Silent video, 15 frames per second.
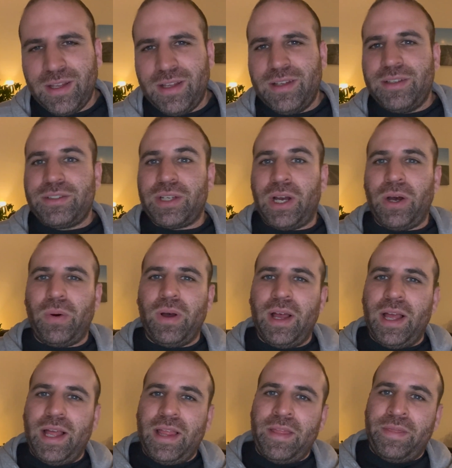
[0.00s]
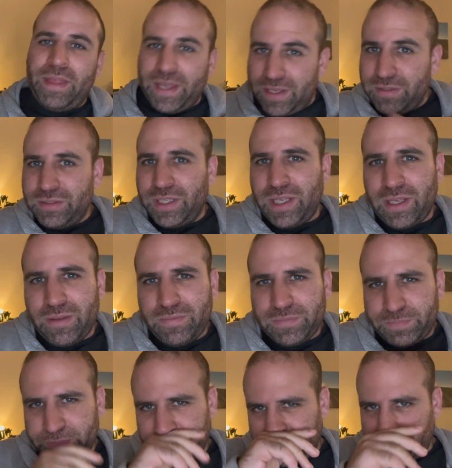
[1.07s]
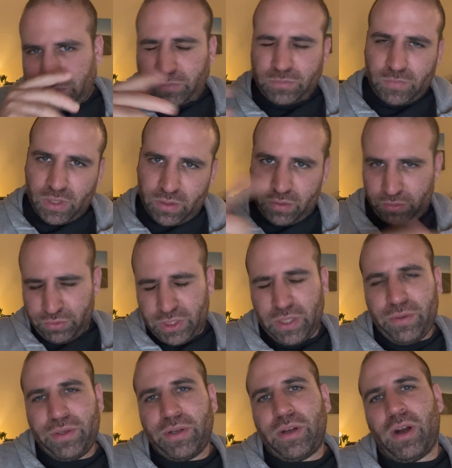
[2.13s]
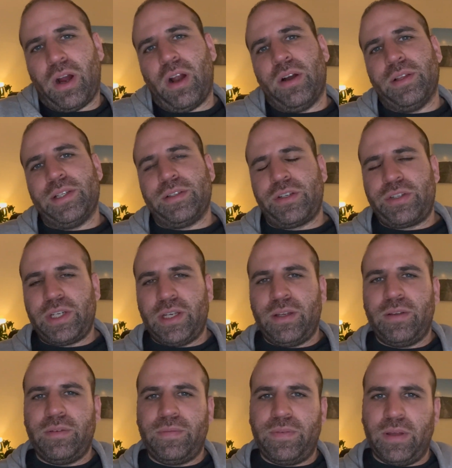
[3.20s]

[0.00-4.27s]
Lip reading: So they leave, Jerry and Carl, and then Shiv,